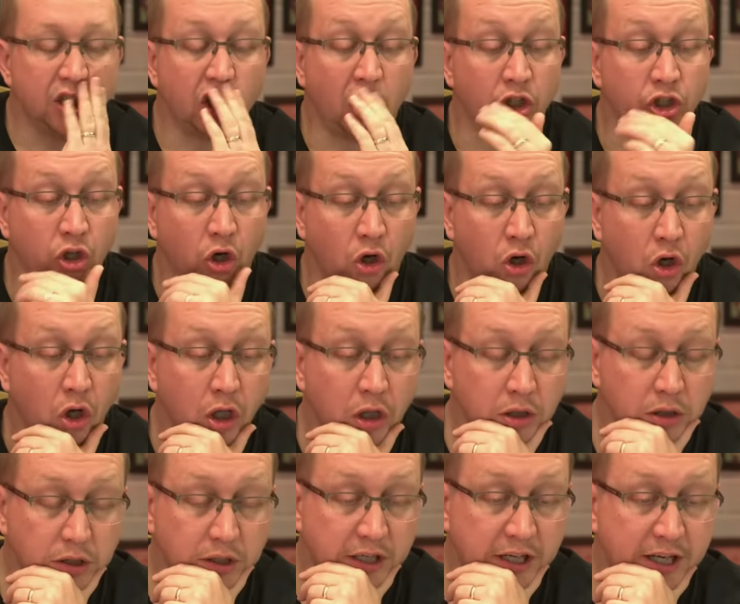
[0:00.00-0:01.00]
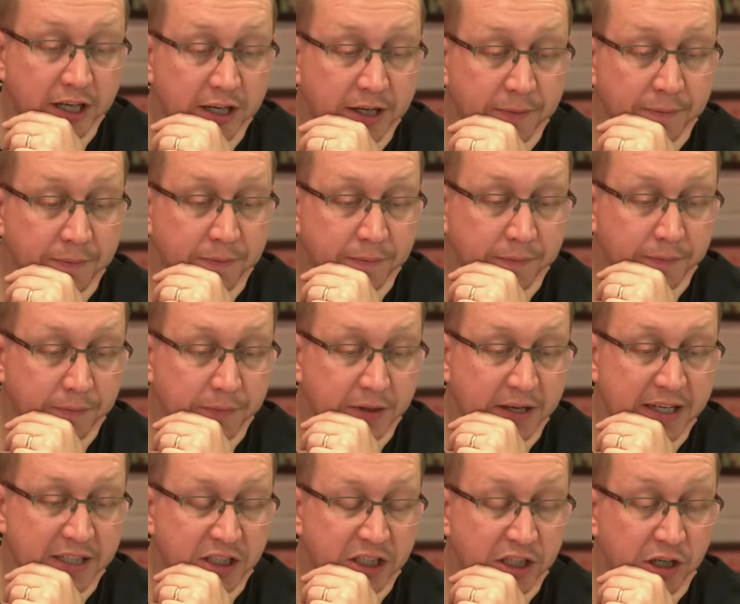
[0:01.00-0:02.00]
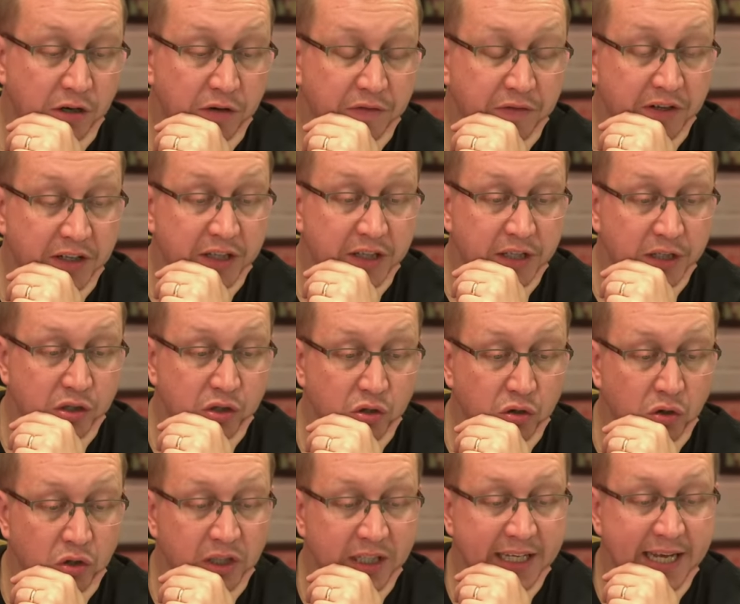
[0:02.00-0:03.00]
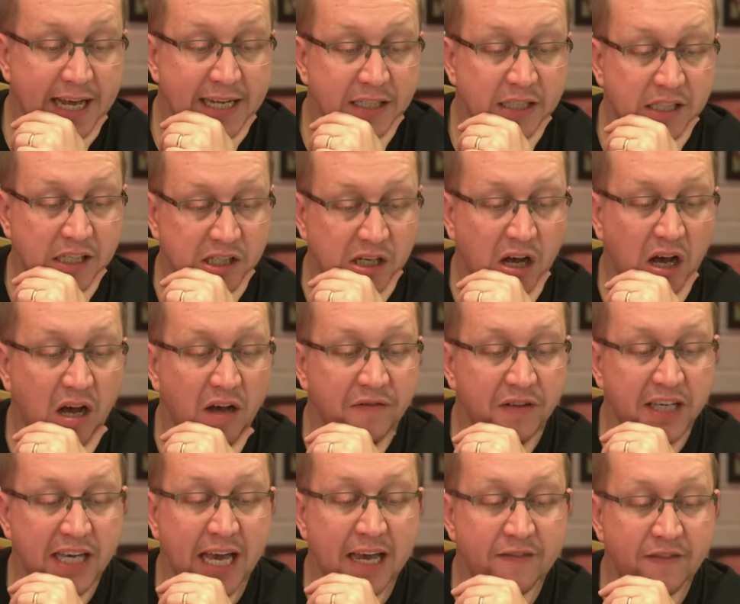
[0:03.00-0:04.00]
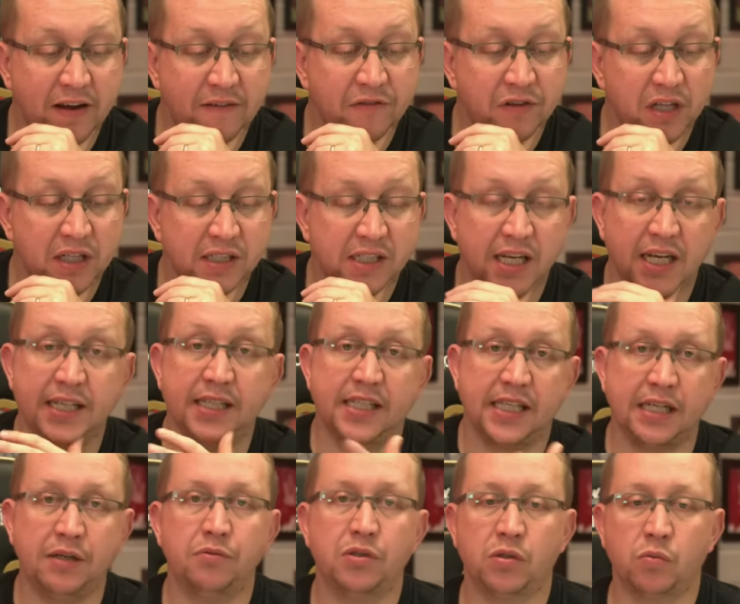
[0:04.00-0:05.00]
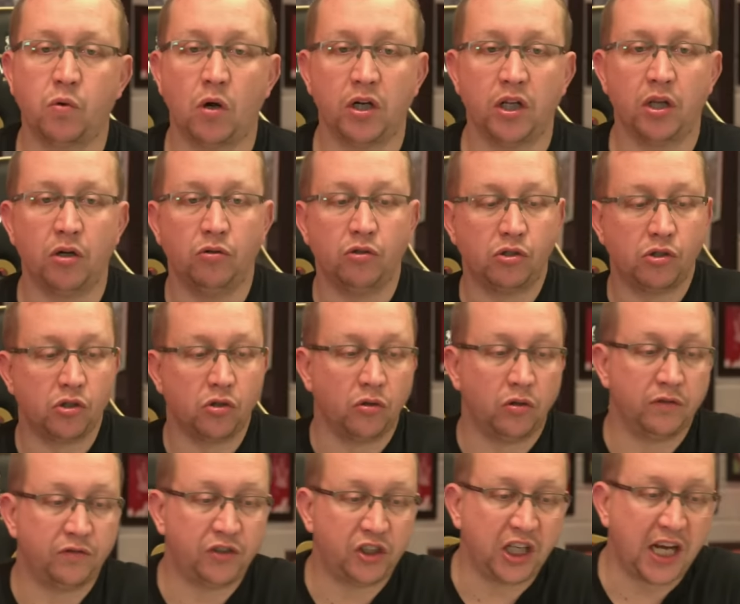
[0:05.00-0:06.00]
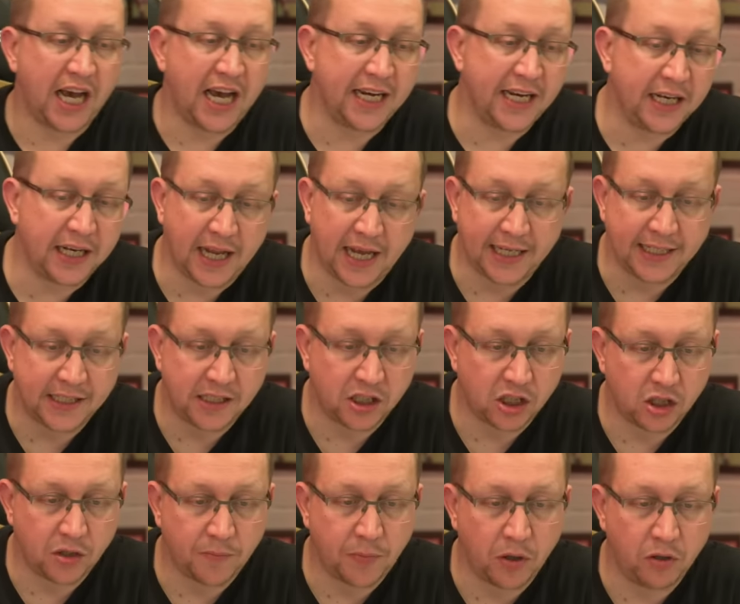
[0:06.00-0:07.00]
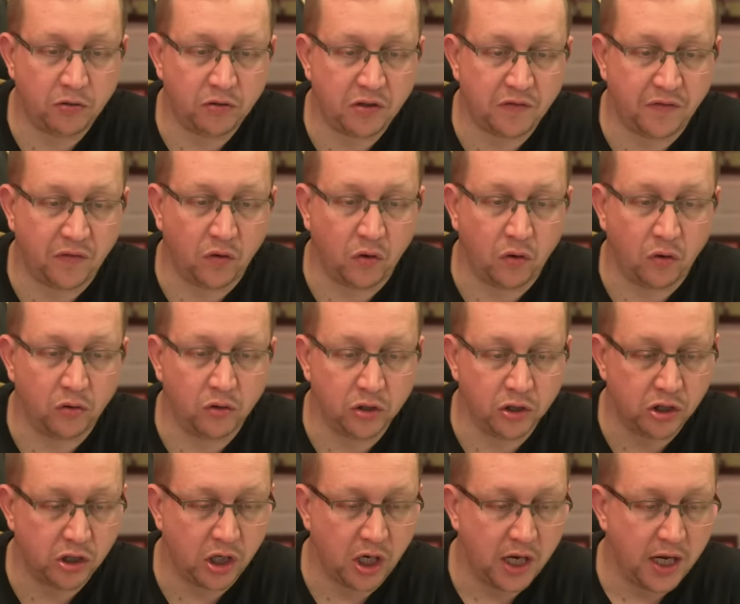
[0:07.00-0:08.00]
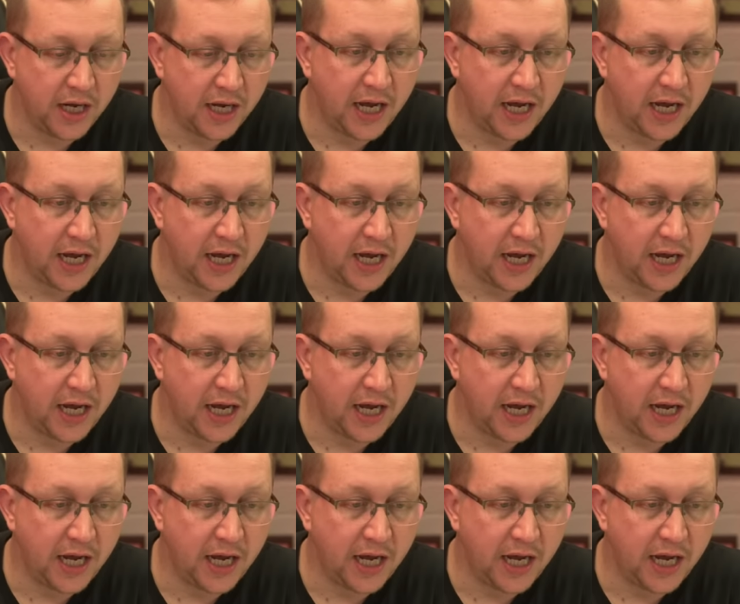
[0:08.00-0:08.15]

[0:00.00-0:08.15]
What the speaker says: Josh Hall, actually over in Discord again, says Harvey gave everything tonight. And he was one of those sort of shining lights, I suppose, for us.